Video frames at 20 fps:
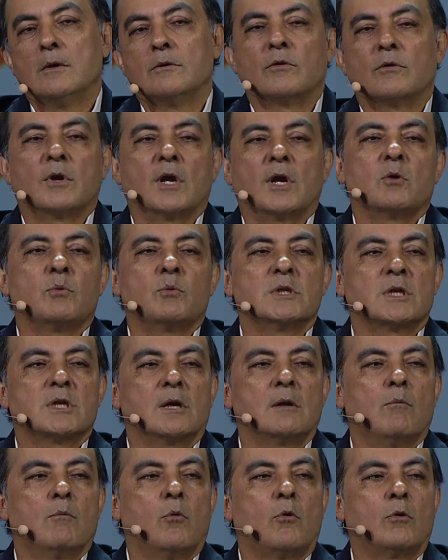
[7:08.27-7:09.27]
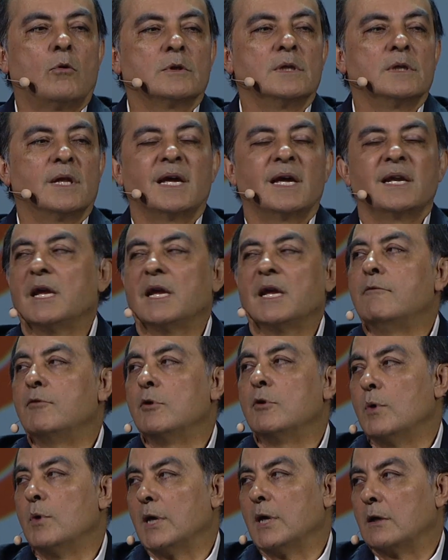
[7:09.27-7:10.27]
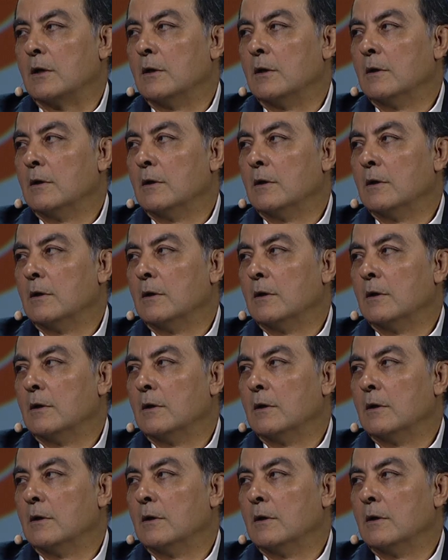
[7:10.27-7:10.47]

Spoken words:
Today, we sell more than that every week.